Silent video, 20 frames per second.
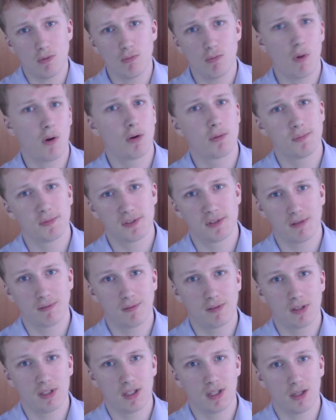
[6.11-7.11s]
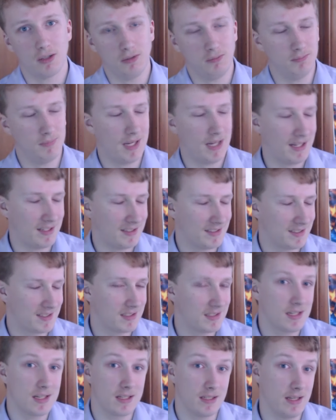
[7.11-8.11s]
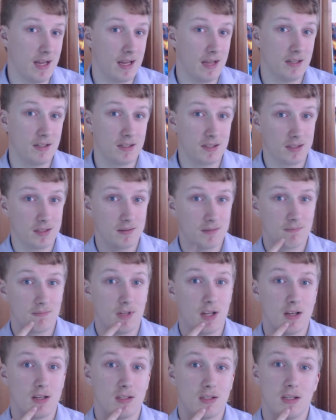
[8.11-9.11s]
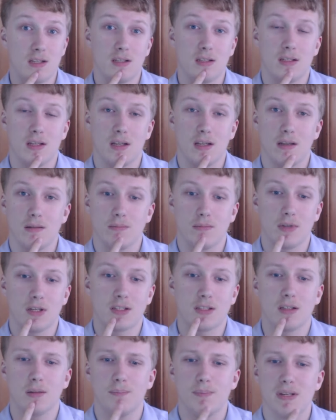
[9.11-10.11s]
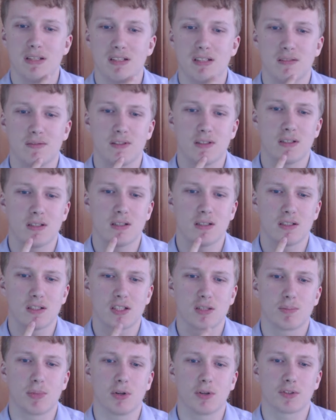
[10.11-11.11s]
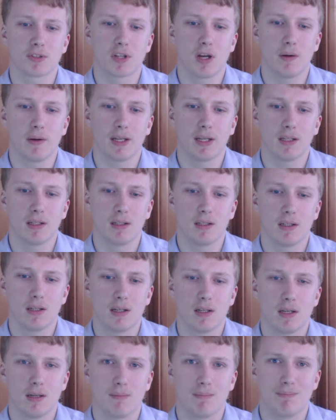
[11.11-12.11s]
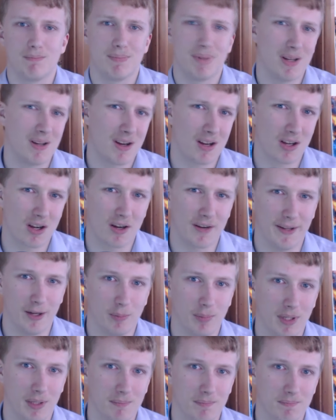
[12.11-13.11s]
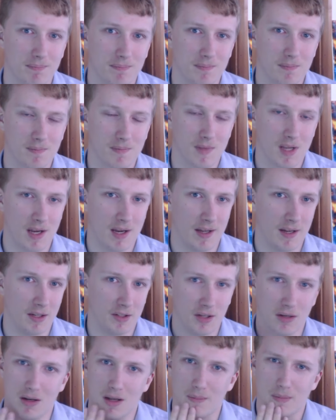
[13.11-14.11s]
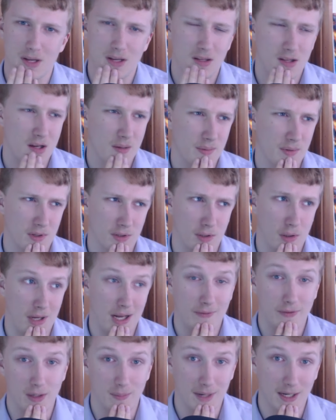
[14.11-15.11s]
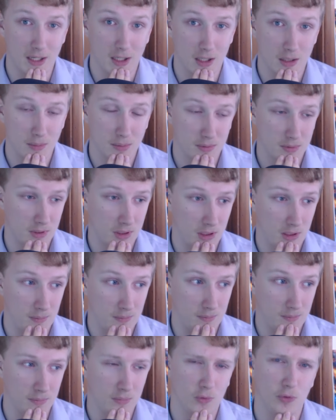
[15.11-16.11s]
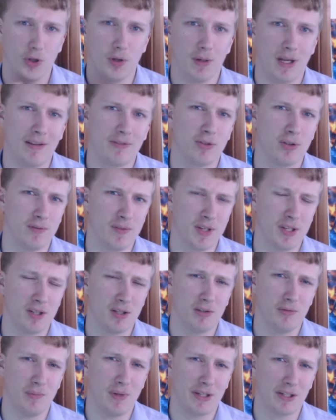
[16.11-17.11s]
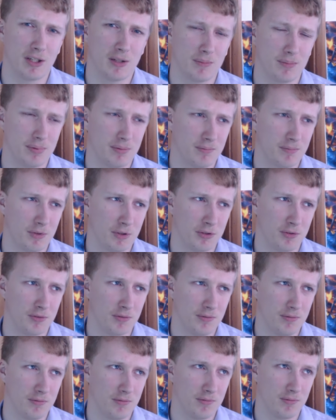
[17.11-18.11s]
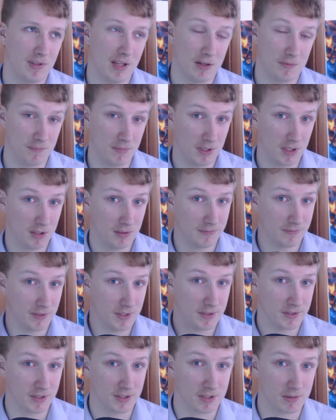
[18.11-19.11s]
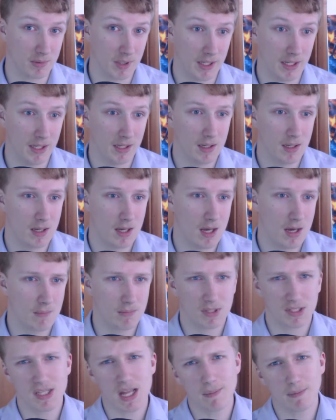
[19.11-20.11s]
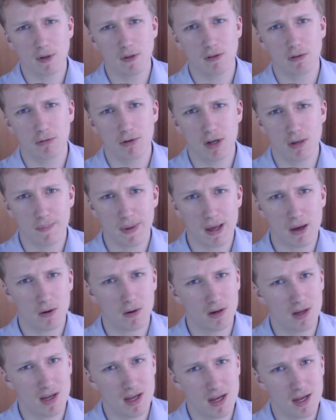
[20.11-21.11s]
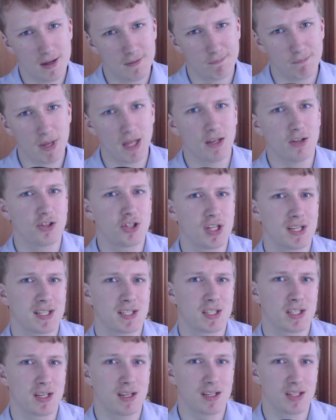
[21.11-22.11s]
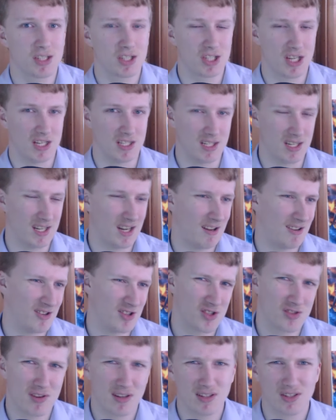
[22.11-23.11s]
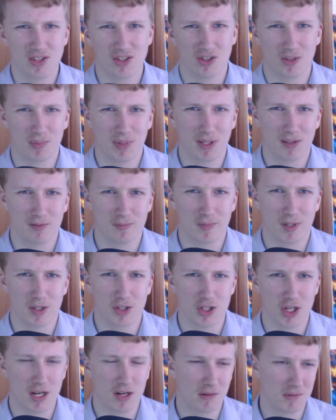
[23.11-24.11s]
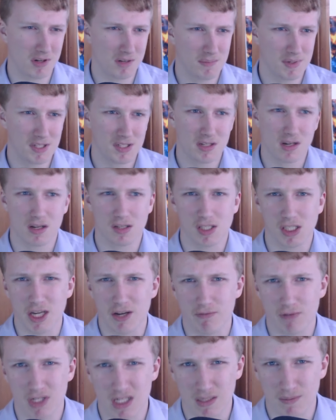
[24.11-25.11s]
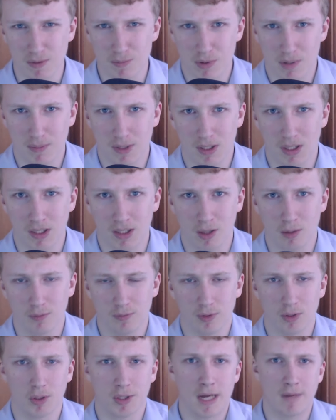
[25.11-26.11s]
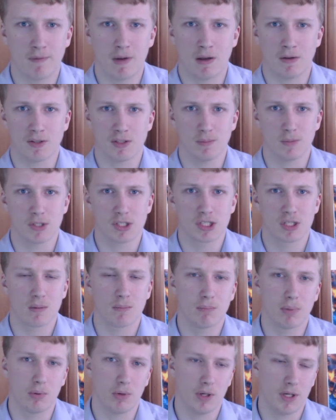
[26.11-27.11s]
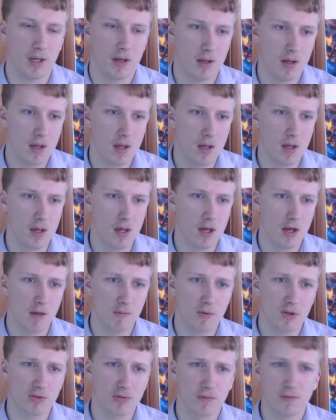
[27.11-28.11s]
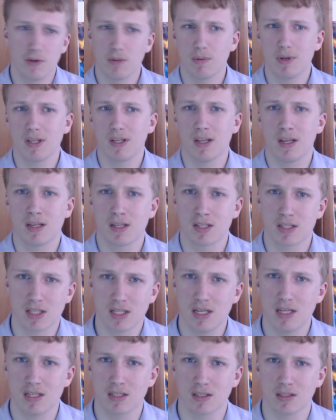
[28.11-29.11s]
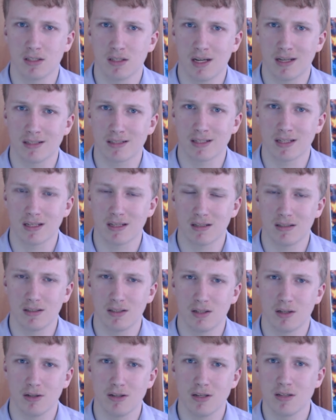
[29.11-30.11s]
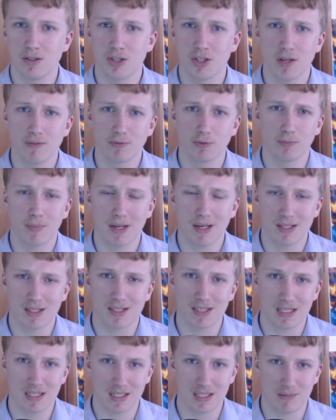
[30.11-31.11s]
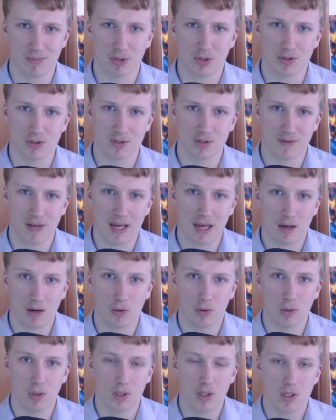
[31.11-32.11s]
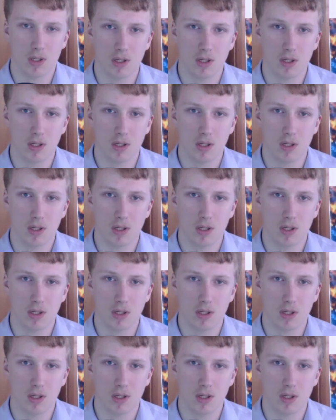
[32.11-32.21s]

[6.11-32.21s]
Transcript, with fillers: and welcome to another video and yes, yes this is here. It's a bit of a spot's going but I can't help it and I don't like makeup, I don't have any makeup um, although I have got a video of makeup on Dad and my girlfriends I swear but today we're talking about Manchester City. Now a strange topic for my channel. I'm going to be discussing every team in the Premier League hopefully I'll get around to them at some point. just reviewing their season and you know in general Man City because of how